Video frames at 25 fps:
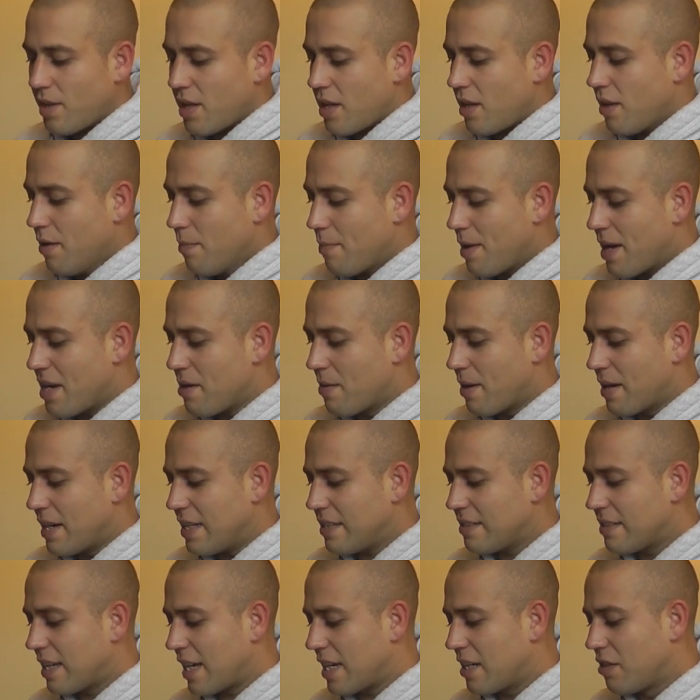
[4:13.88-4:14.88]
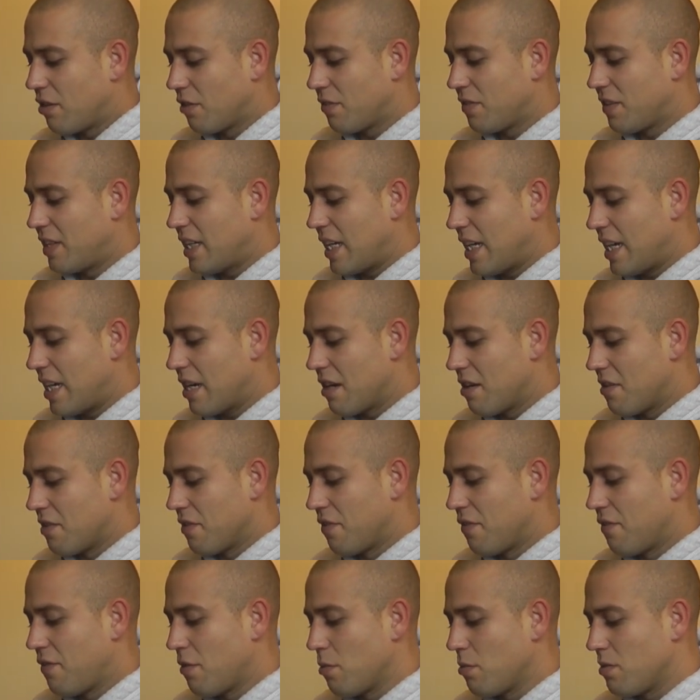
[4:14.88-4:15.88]
But anyway, let's take off the
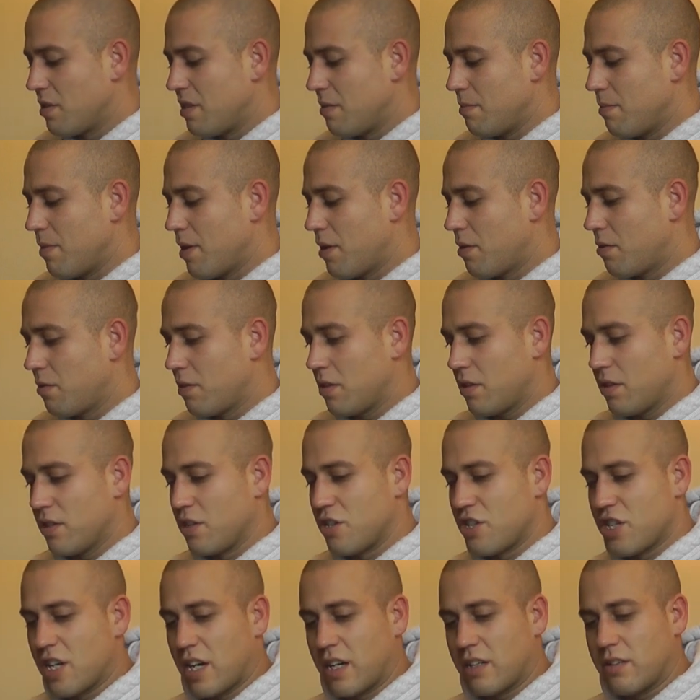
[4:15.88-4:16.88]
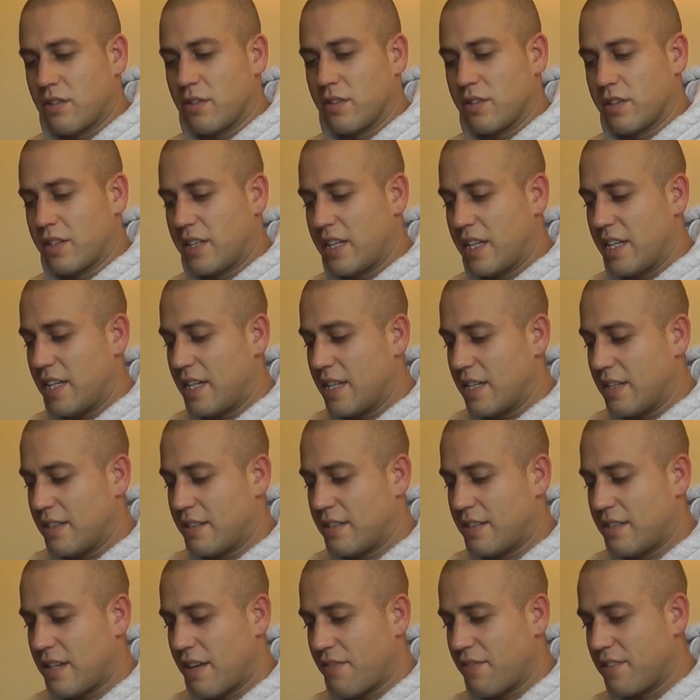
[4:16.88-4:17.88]
40mm and chuck on the
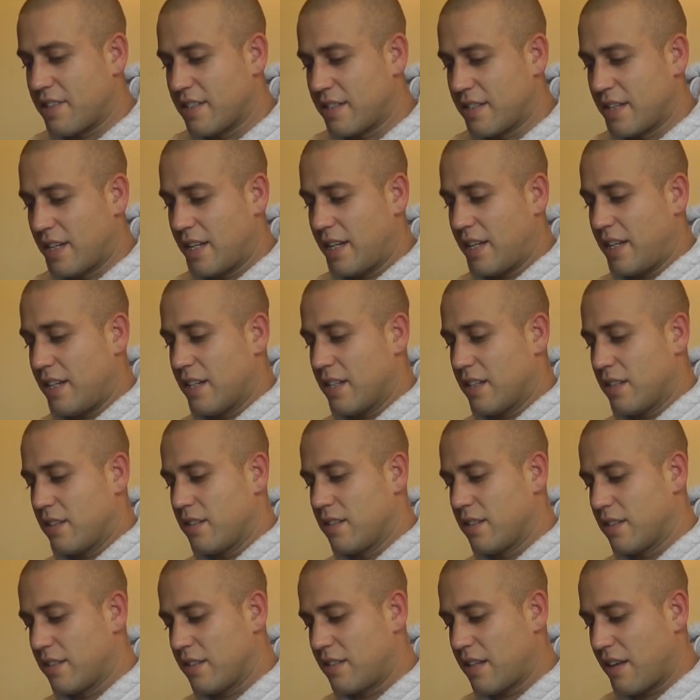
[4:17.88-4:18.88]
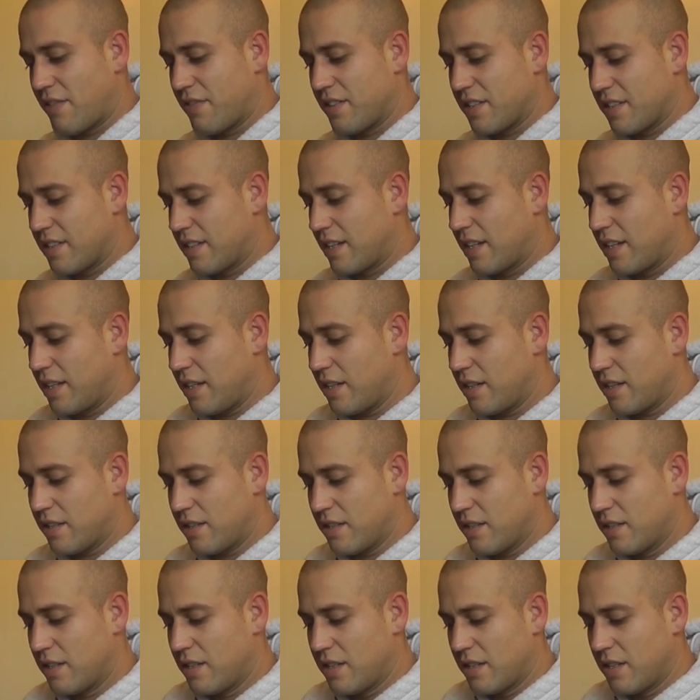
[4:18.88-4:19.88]
17-70.
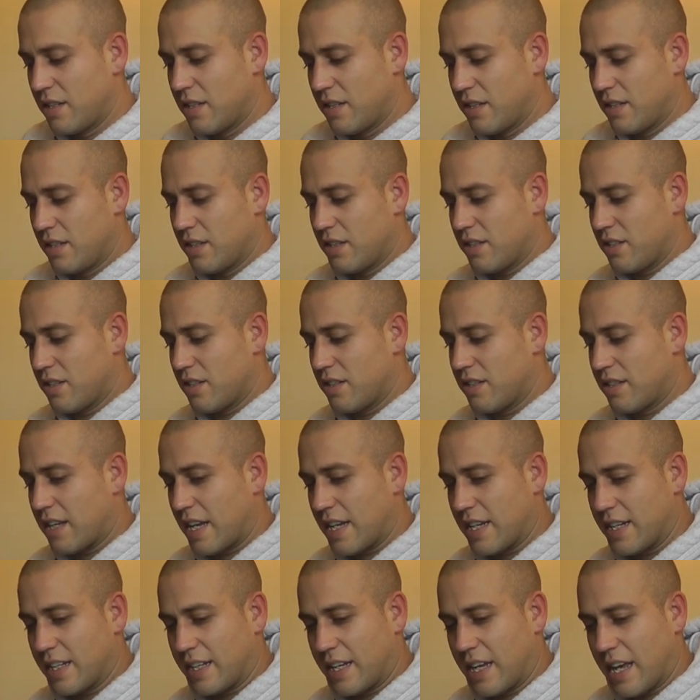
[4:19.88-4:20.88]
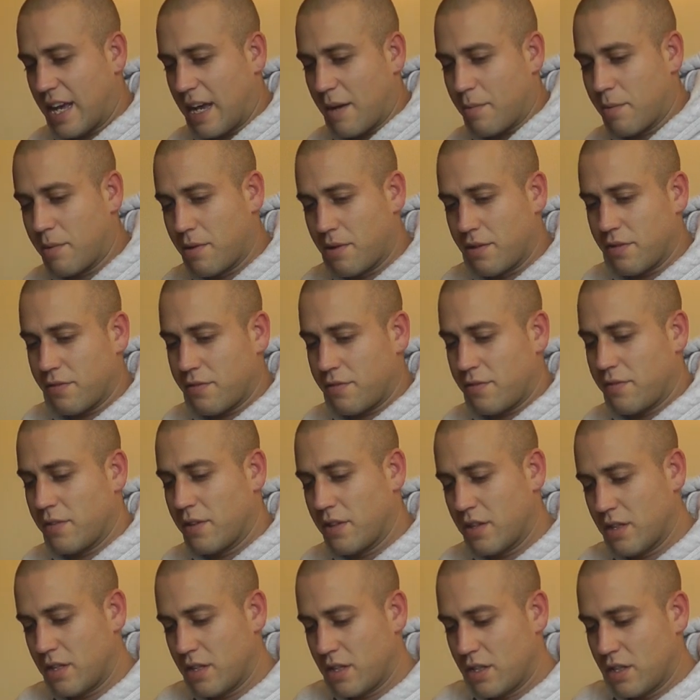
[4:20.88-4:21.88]
Let's just take the cap off,
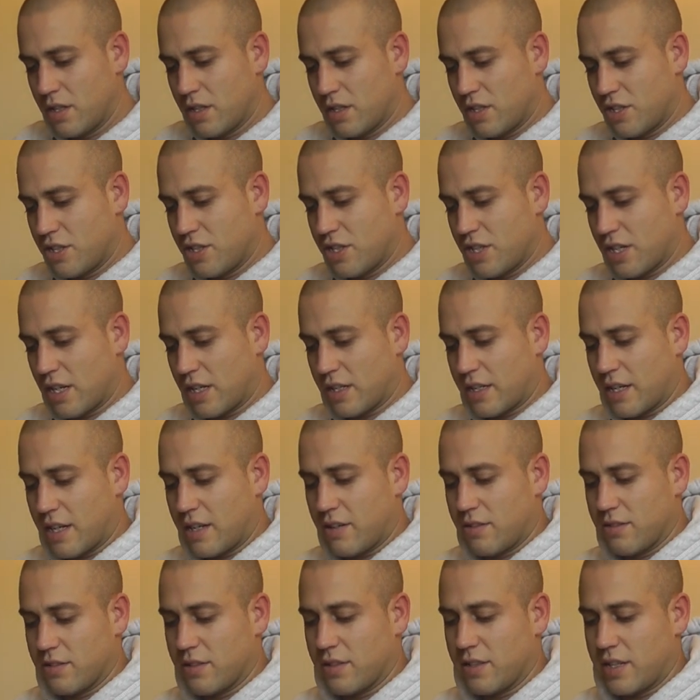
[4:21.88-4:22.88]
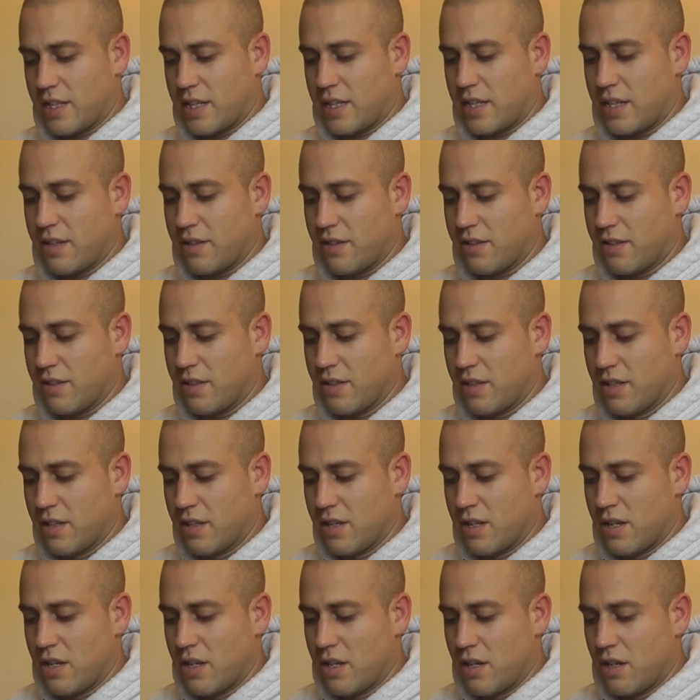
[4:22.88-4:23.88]
chuck that on the
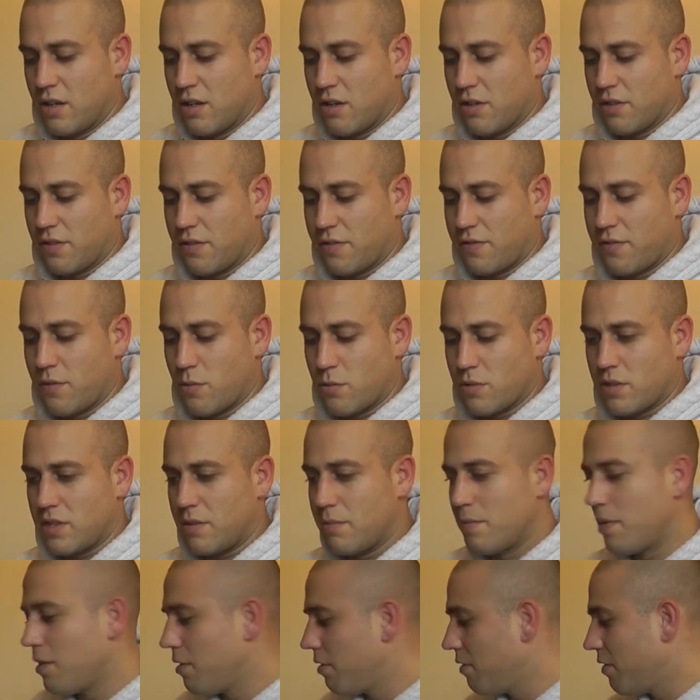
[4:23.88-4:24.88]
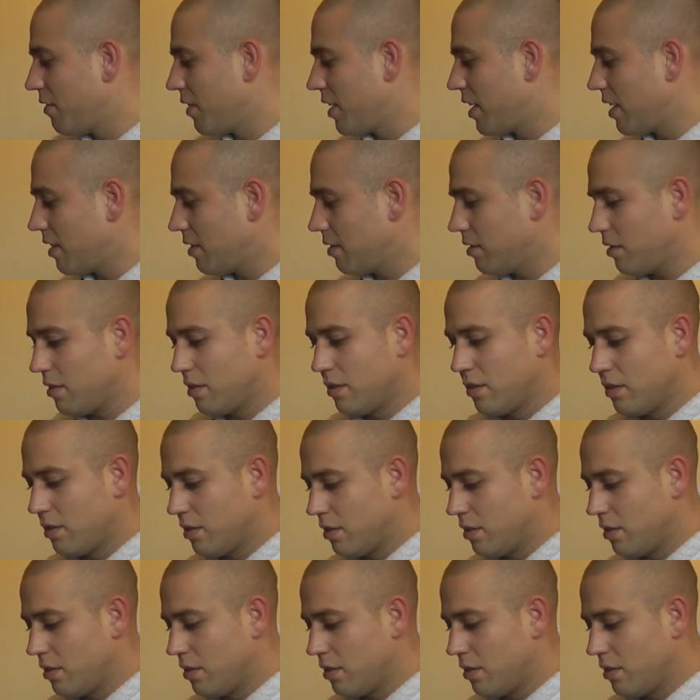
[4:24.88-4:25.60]
40mm for now.